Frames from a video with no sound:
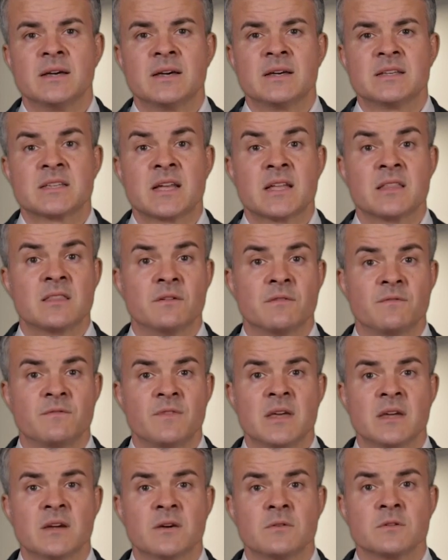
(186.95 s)
said that
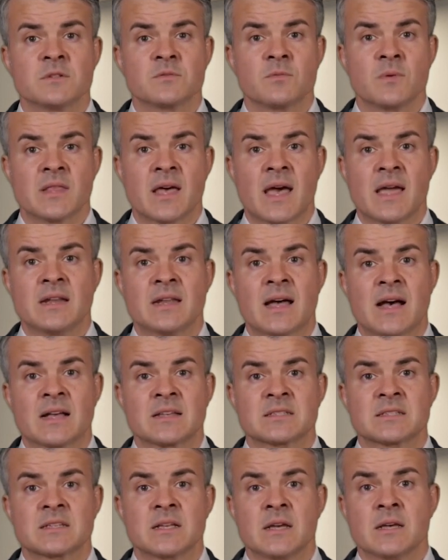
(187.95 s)
vehicles with
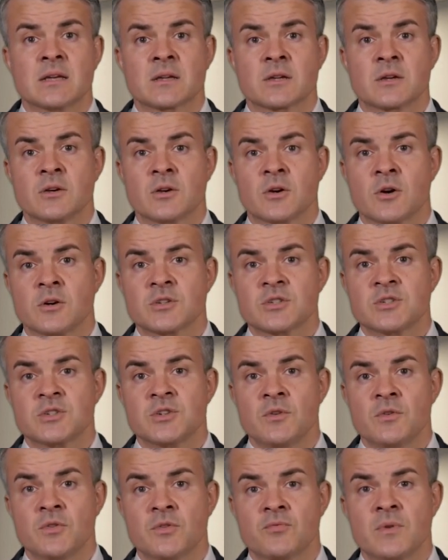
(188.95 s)
ADAS can cost
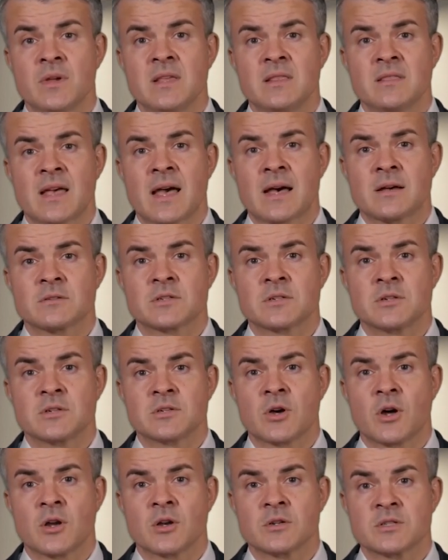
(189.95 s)
you
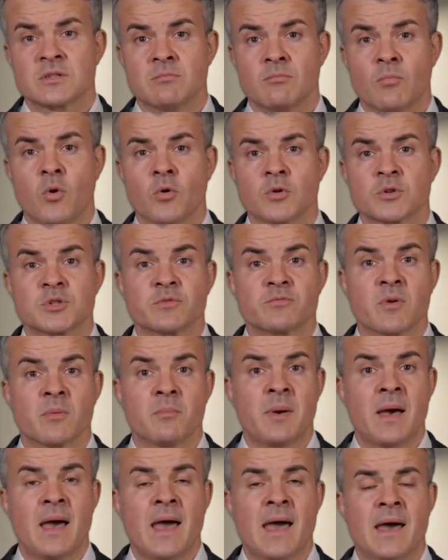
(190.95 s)
$3,000 more to
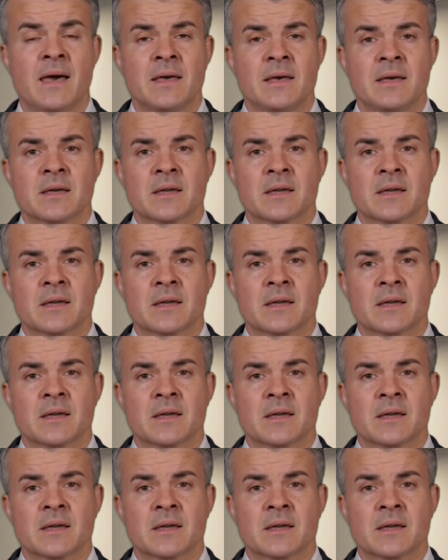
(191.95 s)
repair